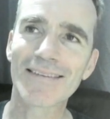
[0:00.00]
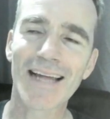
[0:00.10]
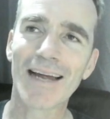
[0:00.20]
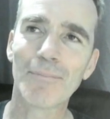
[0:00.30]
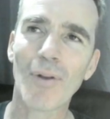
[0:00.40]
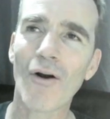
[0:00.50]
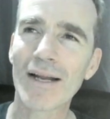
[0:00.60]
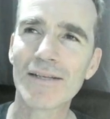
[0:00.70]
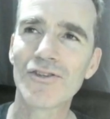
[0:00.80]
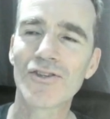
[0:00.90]
Yeah,
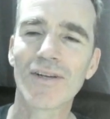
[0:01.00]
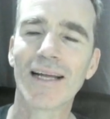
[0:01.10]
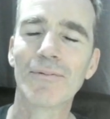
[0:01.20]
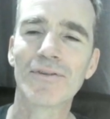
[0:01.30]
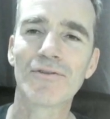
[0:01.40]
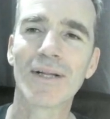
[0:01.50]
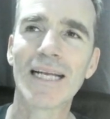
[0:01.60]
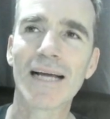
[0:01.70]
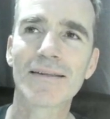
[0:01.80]
porridge. It was really nice.